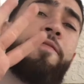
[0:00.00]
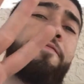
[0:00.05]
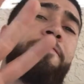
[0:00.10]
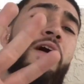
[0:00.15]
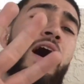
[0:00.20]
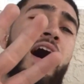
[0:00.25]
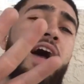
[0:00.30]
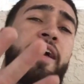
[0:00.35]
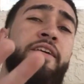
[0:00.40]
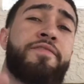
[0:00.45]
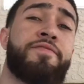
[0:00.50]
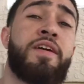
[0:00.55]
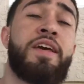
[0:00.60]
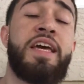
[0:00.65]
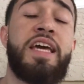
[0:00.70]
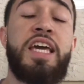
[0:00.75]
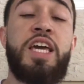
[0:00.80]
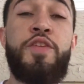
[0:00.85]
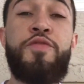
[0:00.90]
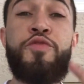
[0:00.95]

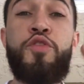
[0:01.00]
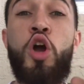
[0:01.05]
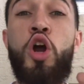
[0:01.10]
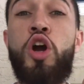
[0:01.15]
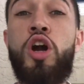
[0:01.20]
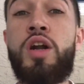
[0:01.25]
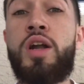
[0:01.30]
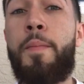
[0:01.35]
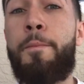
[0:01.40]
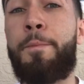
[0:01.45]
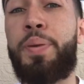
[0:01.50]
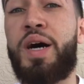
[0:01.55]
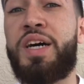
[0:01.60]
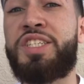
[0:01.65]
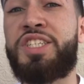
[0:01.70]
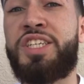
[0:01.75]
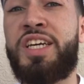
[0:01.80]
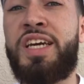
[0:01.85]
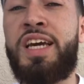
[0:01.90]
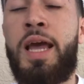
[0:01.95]
5, if you're on a
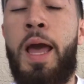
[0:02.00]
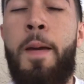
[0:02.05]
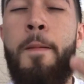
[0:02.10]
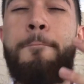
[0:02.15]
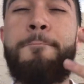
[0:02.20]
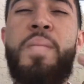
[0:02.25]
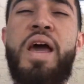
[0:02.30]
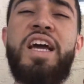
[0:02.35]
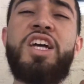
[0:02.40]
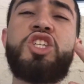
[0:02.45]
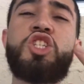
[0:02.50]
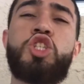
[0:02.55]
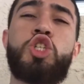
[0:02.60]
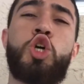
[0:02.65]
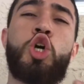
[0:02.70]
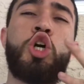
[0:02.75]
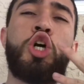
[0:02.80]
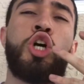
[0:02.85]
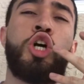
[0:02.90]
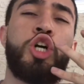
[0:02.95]
budget, make
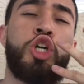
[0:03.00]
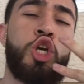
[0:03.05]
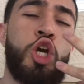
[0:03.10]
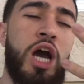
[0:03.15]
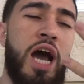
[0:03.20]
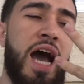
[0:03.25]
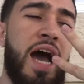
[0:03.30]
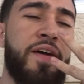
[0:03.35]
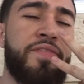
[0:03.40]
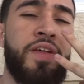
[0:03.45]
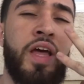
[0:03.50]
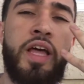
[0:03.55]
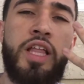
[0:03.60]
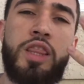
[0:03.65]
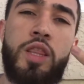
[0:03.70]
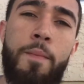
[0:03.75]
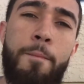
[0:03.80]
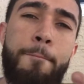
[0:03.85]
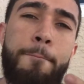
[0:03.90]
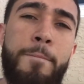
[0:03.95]
sure you have
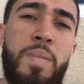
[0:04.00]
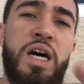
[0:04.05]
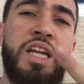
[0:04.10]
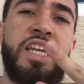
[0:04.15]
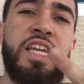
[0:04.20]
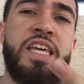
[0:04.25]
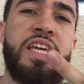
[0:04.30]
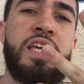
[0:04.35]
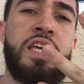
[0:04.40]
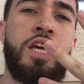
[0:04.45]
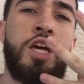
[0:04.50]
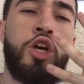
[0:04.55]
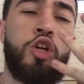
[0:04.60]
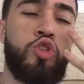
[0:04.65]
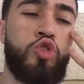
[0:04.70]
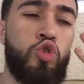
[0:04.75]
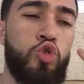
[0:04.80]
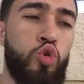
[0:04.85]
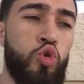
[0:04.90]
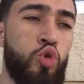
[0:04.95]
the money
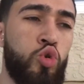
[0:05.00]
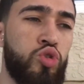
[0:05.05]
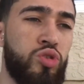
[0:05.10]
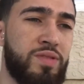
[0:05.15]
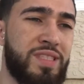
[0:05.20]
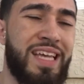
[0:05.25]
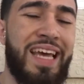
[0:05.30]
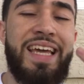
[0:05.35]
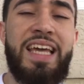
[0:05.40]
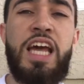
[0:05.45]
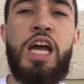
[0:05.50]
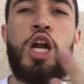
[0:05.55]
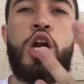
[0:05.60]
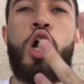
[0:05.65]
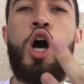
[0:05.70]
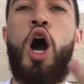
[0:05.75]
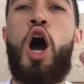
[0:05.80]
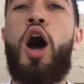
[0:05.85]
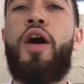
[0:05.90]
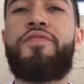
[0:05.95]
to take care
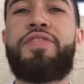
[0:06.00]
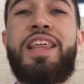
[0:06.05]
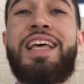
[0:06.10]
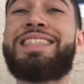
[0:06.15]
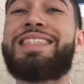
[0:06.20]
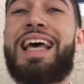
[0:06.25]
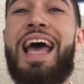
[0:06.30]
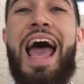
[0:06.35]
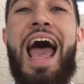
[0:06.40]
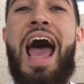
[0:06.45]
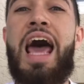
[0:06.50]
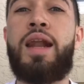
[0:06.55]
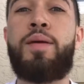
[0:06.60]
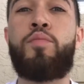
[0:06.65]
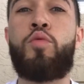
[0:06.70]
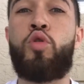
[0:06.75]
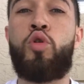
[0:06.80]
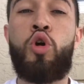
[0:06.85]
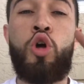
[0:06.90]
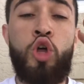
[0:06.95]
of this
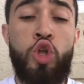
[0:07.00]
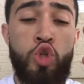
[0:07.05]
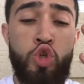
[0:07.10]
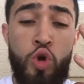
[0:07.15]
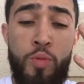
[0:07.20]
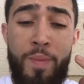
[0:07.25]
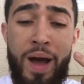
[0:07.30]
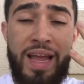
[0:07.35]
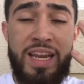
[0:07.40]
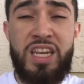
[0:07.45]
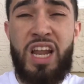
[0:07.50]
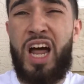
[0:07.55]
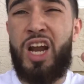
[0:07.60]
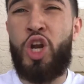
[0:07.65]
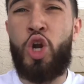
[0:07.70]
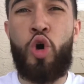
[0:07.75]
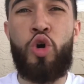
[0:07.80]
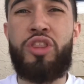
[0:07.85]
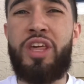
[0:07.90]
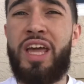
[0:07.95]
animal. You might not
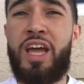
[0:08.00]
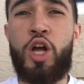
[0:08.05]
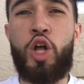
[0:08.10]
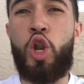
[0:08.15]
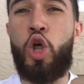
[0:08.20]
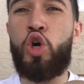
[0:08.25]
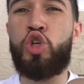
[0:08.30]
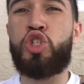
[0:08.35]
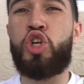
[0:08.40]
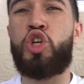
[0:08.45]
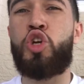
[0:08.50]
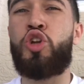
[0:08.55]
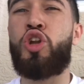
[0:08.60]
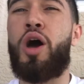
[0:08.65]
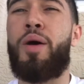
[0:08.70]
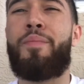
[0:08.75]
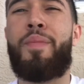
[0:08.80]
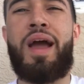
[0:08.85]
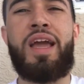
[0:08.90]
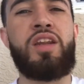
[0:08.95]
know the enclosure, you
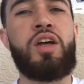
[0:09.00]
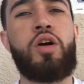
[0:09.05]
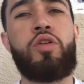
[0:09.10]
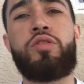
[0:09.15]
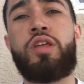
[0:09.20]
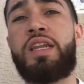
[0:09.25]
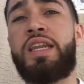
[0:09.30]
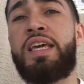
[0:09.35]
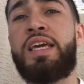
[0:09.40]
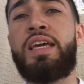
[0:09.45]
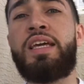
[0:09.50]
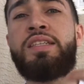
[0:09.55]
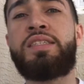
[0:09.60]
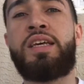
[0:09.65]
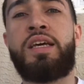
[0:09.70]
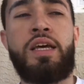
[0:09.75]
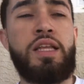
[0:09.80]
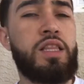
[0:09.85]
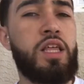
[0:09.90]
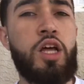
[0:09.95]
might know the
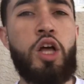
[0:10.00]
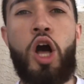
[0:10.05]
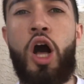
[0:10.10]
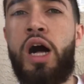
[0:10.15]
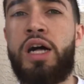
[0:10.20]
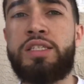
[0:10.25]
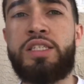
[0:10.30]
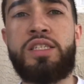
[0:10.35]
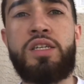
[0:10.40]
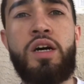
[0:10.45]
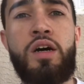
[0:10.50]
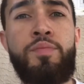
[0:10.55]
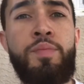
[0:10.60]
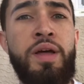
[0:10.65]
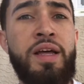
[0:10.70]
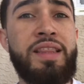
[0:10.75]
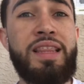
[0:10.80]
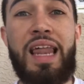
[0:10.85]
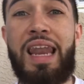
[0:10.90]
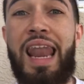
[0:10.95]
needs, the
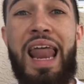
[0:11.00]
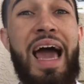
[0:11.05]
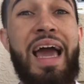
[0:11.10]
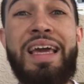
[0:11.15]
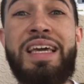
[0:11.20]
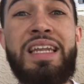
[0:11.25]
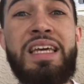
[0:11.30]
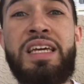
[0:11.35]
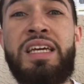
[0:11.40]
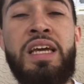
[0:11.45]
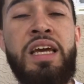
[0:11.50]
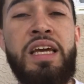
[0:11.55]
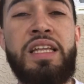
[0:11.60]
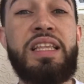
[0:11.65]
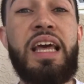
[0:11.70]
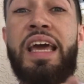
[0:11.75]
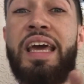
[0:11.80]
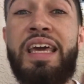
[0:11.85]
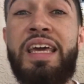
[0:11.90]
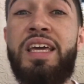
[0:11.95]
calcium, the lighting,
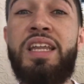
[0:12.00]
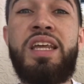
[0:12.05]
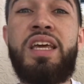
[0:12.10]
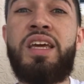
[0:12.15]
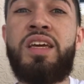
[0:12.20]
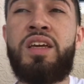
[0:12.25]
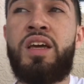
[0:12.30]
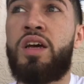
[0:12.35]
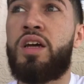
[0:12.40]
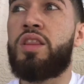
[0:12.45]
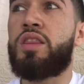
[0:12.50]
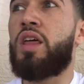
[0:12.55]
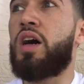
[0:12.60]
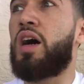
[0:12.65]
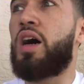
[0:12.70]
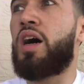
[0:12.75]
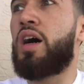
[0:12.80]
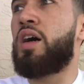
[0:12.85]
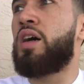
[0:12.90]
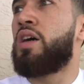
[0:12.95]
the heating,
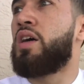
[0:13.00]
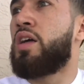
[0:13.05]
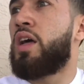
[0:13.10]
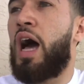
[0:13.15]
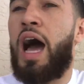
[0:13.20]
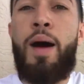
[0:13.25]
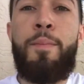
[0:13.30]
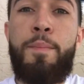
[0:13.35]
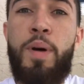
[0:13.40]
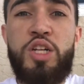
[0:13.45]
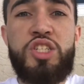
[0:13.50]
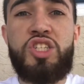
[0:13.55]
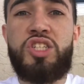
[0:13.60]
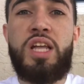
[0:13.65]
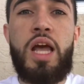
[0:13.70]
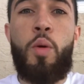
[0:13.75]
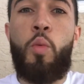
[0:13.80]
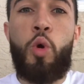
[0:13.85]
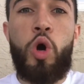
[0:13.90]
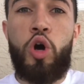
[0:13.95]
how much
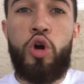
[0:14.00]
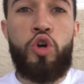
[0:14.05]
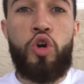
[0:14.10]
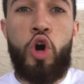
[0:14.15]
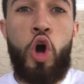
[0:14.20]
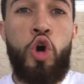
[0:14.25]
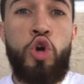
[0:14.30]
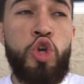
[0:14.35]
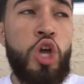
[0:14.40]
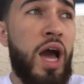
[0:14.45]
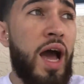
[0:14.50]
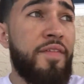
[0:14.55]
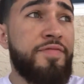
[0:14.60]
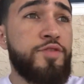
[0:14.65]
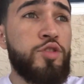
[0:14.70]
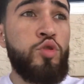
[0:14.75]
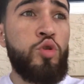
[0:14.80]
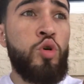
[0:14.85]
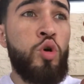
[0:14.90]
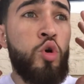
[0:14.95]
they will grow. You have
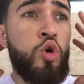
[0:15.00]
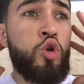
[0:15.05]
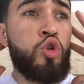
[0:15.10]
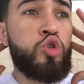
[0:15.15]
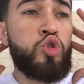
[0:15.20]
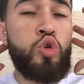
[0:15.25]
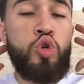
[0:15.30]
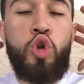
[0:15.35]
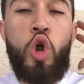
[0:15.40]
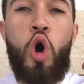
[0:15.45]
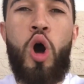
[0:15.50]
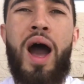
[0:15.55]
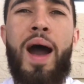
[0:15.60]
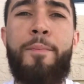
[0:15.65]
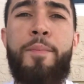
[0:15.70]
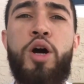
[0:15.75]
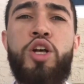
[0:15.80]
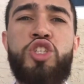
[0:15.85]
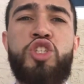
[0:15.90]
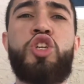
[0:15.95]
to know how
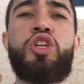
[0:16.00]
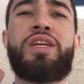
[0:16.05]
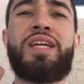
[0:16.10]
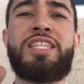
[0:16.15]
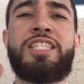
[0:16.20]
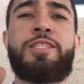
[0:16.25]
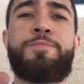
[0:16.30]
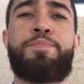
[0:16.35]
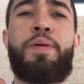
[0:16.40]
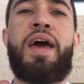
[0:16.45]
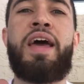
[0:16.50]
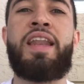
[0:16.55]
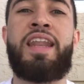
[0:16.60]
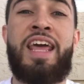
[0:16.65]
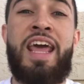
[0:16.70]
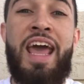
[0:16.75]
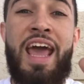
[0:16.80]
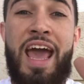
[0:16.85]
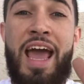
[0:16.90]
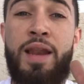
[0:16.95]
much you can spend.
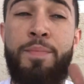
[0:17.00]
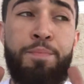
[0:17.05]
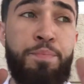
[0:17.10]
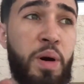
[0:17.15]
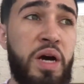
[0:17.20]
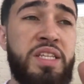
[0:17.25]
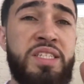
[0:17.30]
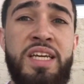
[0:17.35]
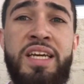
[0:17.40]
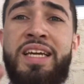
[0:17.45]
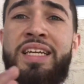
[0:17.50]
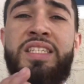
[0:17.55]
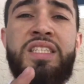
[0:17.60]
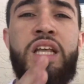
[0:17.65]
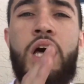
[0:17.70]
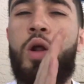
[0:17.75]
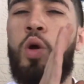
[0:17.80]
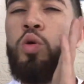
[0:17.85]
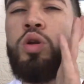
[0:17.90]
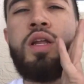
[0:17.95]
And budget is
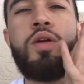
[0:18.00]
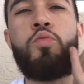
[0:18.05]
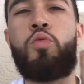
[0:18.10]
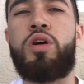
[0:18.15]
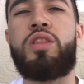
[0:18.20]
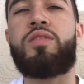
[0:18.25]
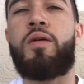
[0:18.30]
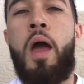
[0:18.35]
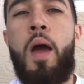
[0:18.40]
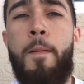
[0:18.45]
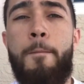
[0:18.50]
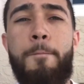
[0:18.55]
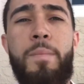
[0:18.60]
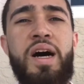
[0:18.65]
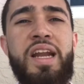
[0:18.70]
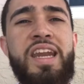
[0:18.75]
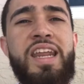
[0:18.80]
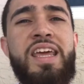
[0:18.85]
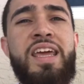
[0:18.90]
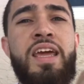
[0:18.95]
not only with
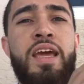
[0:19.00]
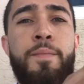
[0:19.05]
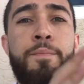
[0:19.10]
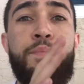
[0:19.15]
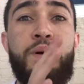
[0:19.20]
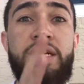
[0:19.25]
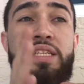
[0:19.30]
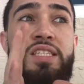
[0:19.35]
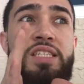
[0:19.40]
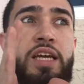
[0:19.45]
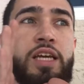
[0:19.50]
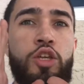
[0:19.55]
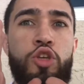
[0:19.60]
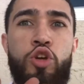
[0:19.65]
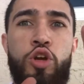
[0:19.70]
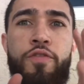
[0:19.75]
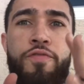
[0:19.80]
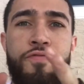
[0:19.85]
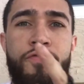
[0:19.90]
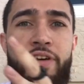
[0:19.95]
money, budget
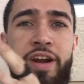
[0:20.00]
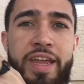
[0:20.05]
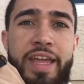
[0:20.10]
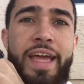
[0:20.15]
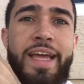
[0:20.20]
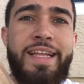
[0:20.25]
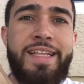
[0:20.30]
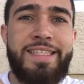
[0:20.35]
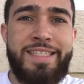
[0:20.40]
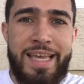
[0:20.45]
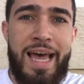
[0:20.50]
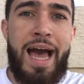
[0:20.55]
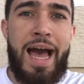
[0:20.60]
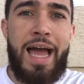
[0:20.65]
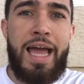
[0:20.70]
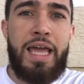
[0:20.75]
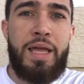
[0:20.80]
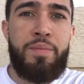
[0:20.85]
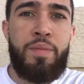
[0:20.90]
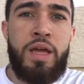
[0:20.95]
your freaking
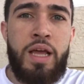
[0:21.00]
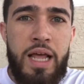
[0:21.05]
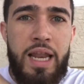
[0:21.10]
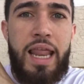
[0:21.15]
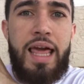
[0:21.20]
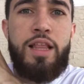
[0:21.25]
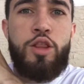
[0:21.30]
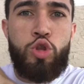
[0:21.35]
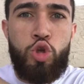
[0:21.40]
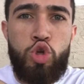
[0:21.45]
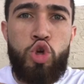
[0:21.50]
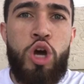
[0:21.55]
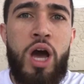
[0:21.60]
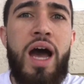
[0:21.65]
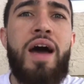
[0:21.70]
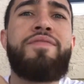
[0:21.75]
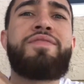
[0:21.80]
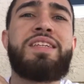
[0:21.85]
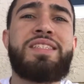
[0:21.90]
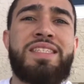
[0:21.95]
time. Like, do you
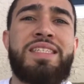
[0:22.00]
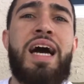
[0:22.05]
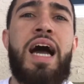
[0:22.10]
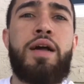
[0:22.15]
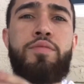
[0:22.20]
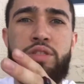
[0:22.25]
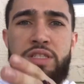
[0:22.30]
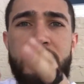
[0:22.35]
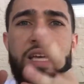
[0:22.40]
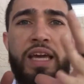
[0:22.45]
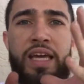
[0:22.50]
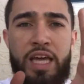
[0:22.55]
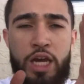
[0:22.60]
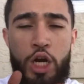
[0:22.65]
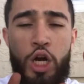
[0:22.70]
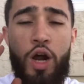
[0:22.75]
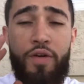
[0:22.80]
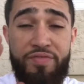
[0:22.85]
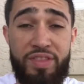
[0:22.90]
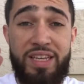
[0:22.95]
have the time to take
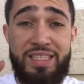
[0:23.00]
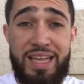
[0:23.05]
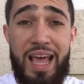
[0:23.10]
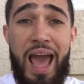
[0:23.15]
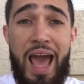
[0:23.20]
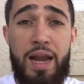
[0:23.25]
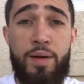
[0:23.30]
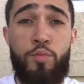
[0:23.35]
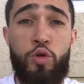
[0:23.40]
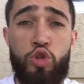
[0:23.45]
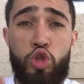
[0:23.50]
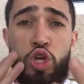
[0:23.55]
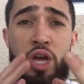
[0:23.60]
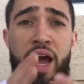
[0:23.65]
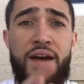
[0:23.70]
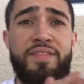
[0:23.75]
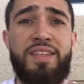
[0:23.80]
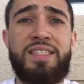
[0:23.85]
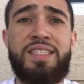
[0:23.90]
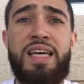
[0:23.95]
care of this animal? Do you
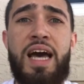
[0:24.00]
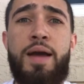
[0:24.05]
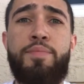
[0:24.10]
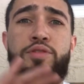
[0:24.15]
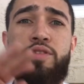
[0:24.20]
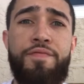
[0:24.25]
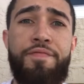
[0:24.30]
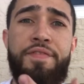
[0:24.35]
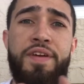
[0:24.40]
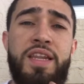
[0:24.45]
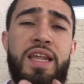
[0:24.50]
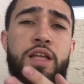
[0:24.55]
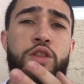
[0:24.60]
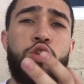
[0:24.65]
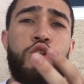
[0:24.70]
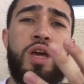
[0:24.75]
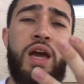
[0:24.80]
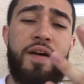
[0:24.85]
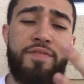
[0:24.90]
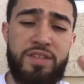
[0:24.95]
have the time to feed it?
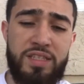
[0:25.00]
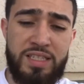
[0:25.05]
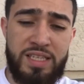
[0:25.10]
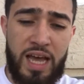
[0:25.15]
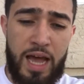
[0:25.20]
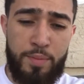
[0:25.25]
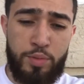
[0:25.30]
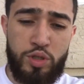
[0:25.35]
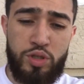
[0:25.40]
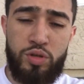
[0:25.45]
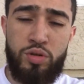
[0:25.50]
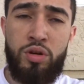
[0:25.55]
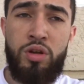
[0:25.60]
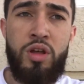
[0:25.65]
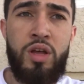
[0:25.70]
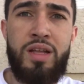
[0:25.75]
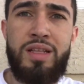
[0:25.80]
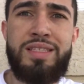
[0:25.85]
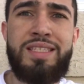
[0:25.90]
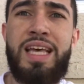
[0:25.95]
Do you have the time to
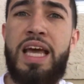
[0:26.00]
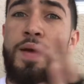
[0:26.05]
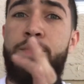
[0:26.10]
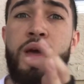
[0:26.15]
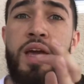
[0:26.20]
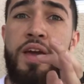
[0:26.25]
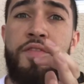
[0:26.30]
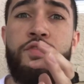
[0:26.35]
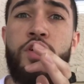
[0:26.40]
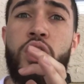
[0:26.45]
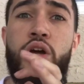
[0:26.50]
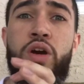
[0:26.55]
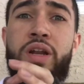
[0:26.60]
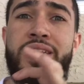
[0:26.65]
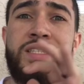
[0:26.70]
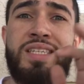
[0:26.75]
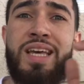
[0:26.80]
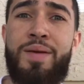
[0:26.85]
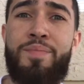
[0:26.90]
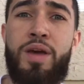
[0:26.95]
tame it if you're
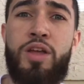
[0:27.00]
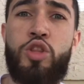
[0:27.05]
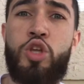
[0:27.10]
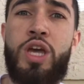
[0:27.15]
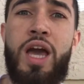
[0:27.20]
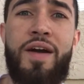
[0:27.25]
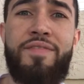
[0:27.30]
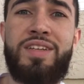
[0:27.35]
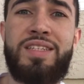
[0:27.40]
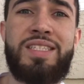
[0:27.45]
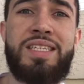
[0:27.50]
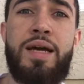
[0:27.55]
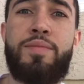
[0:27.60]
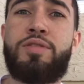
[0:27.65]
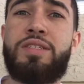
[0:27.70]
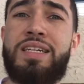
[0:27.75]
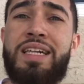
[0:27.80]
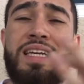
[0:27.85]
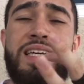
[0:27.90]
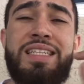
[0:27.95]
gonna tame it? Do you have the time
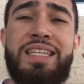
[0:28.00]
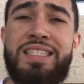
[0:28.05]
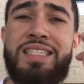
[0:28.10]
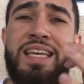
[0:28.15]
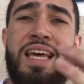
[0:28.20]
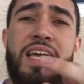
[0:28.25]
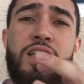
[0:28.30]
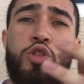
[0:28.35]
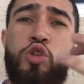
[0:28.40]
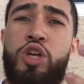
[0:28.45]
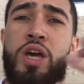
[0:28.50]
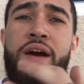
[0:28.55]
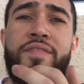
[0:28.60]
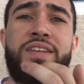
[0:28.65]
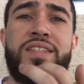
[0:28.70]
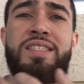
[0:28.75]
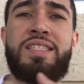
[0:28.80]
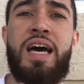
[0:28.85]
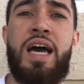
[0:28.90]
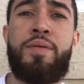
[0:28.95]
to clean the tank? Do you have
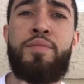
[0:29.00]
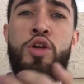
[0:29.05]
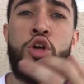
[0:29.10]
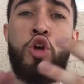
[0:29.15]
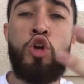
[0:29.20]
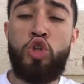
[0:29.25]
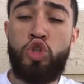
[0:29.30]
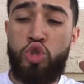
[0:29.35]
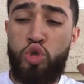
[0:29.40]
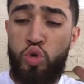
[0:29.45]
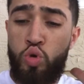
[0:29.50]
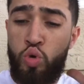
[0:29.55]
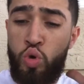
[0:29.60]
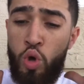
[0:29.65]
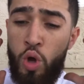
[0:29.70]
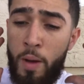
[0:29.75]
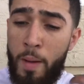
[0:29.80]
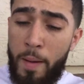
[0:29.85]
the time to